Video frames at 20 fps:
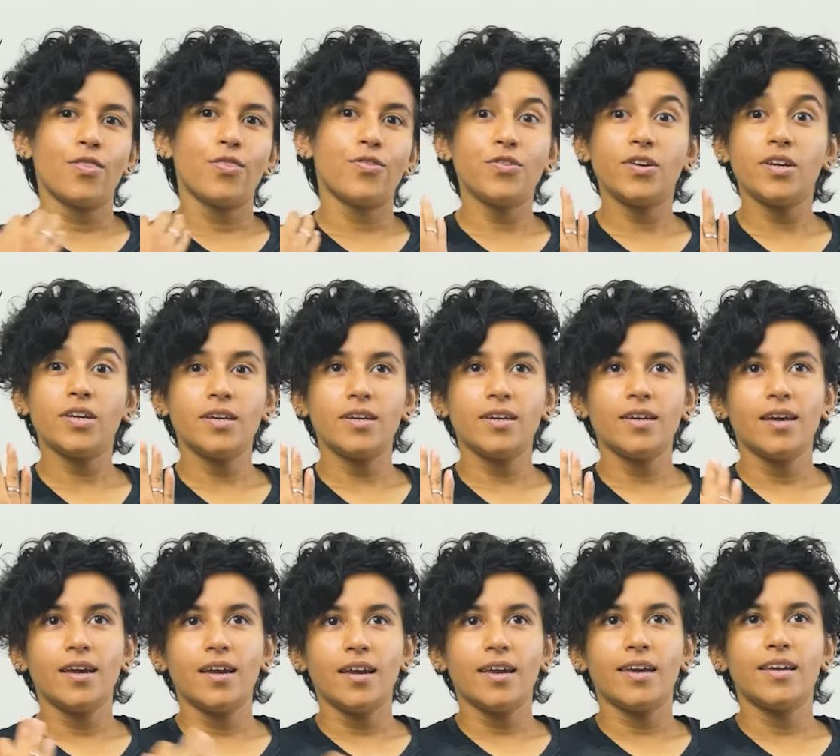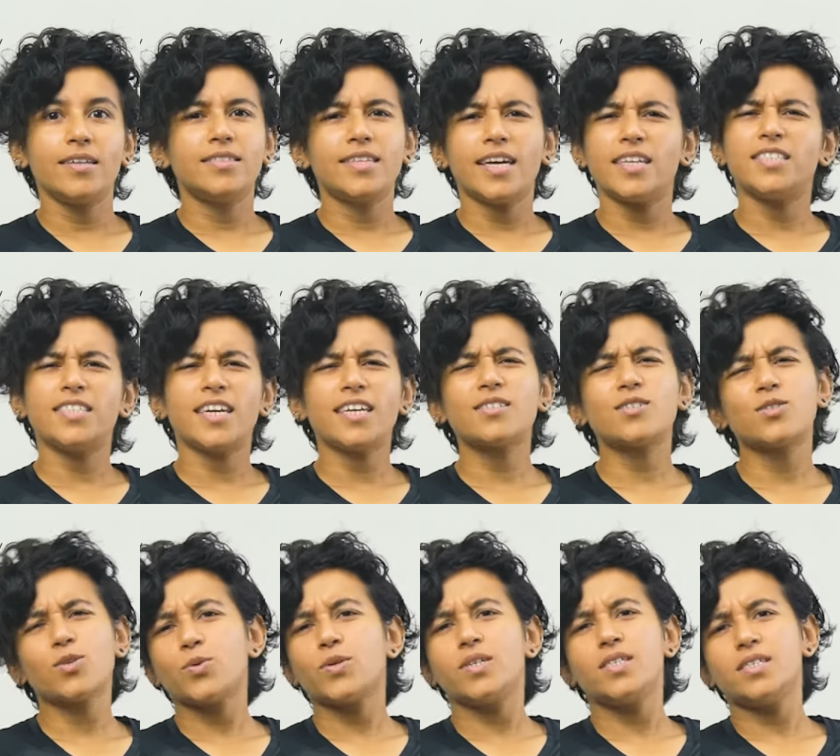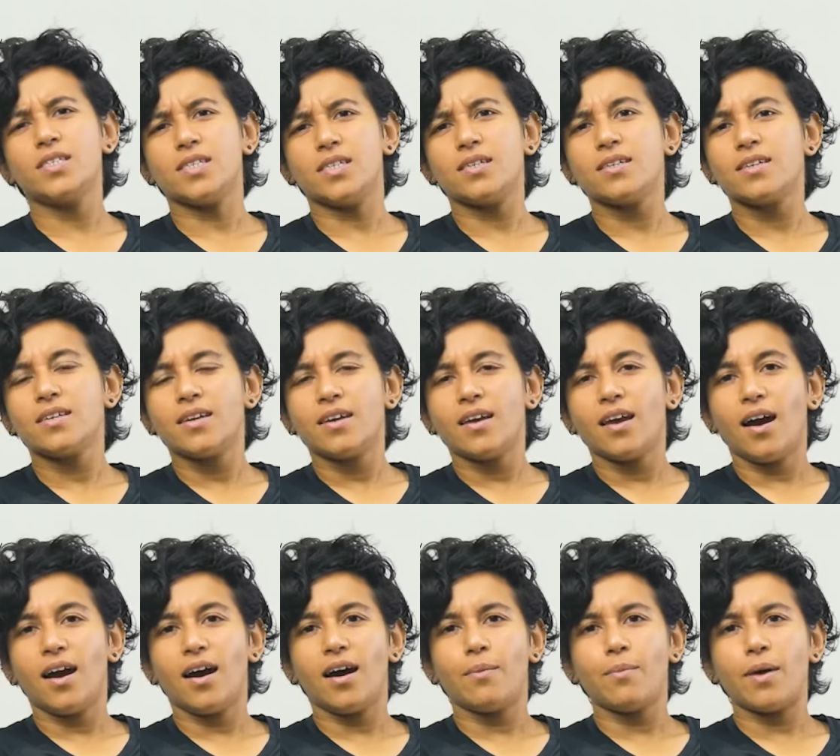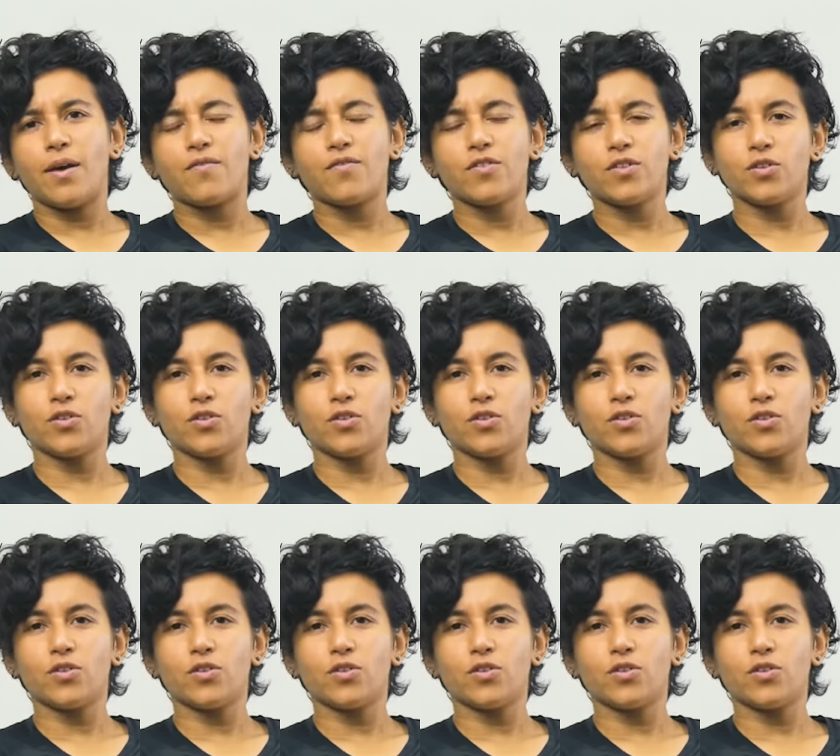Three, it digests so easy. Um, I feel